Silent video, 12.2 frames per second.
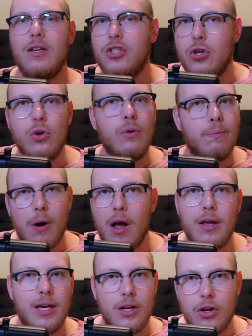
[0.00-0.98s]
two
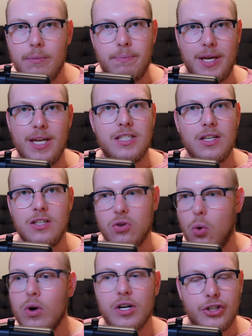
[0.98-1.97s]
probably good pieces
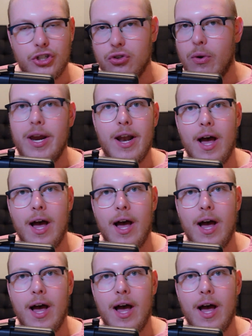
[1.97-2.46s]
or a straight